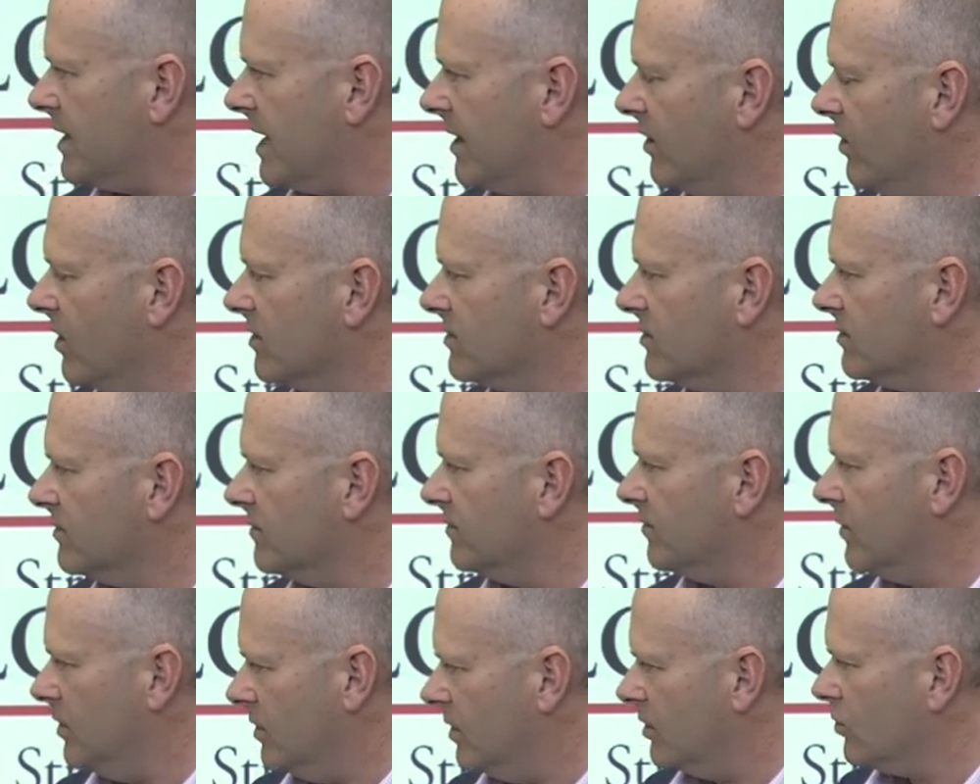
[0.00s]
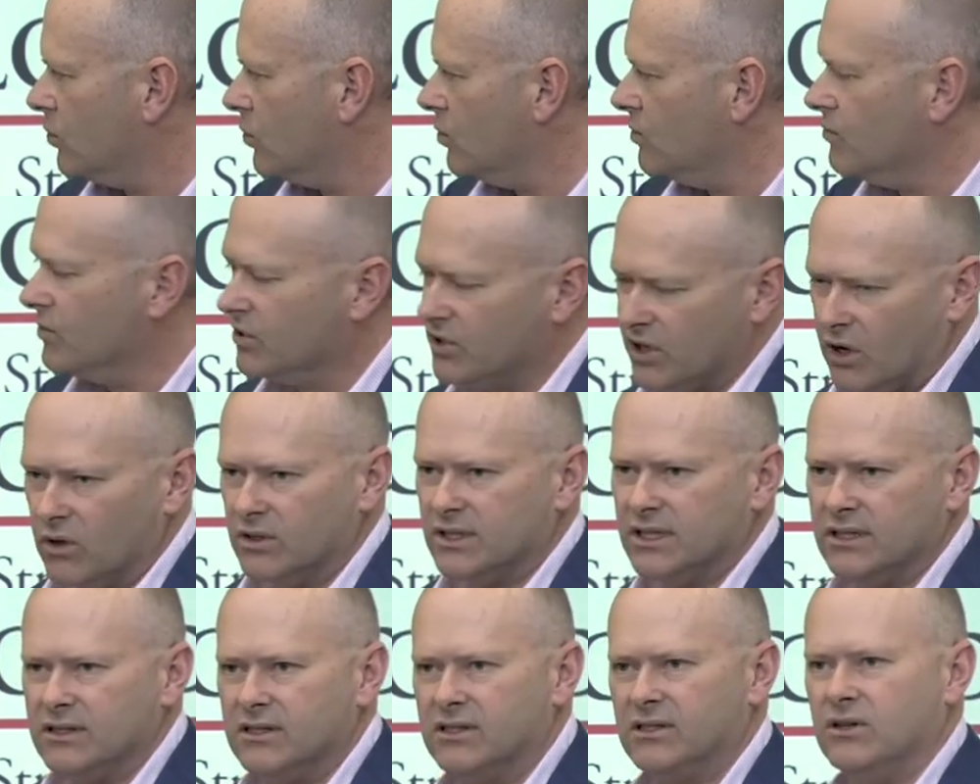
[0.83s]
and, lots of good
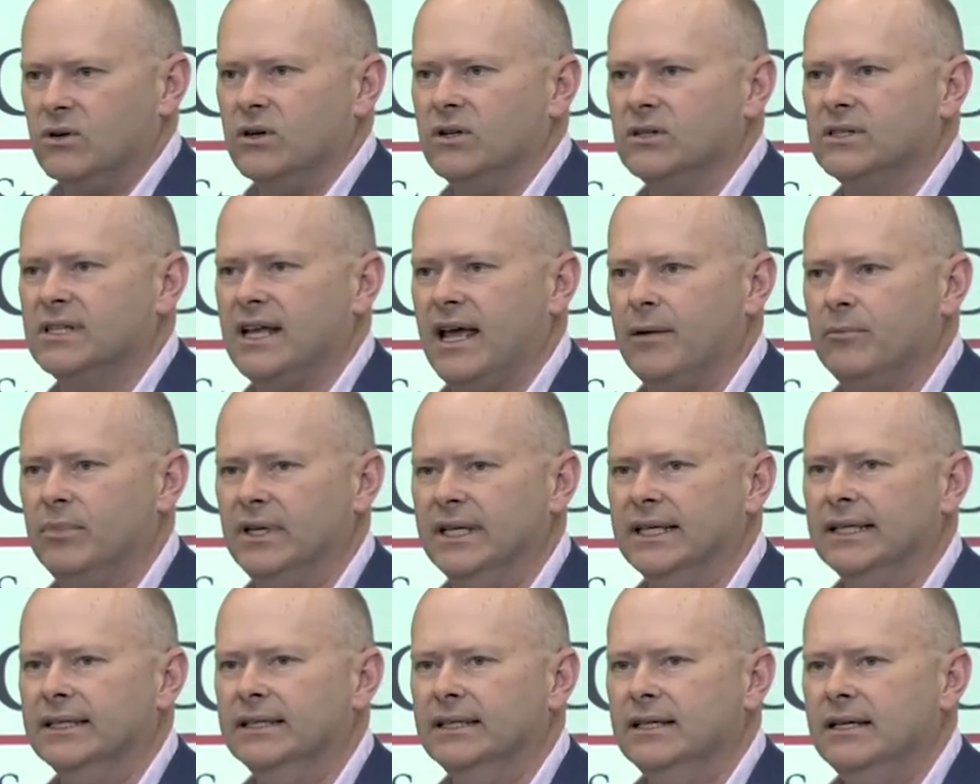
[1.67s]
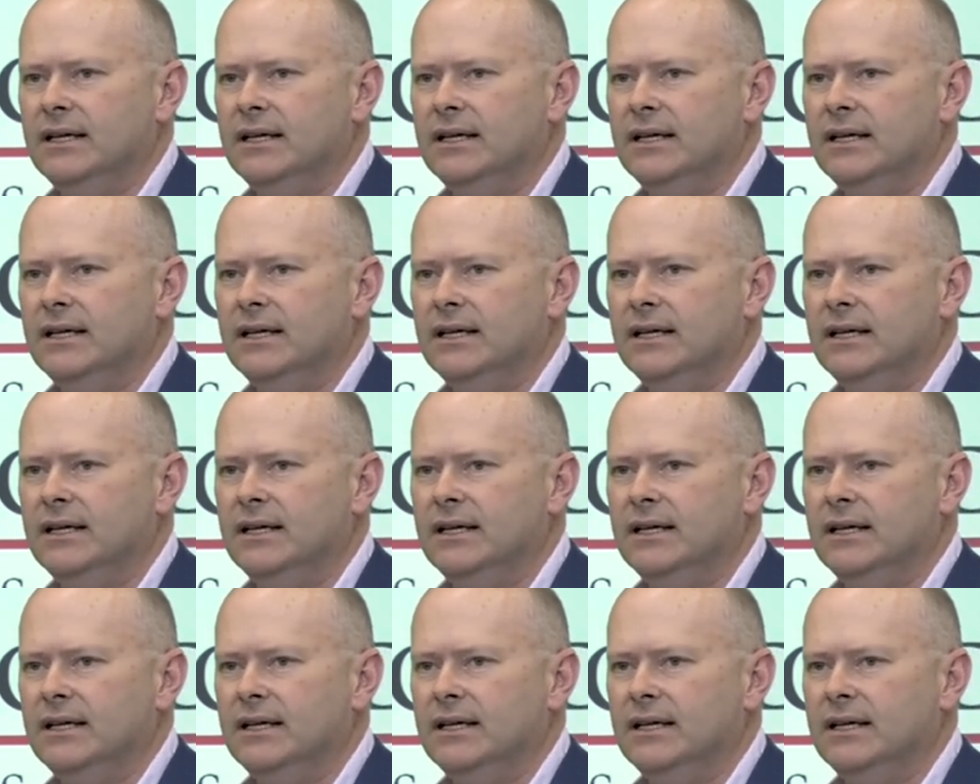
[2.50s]
results in the soil sampling.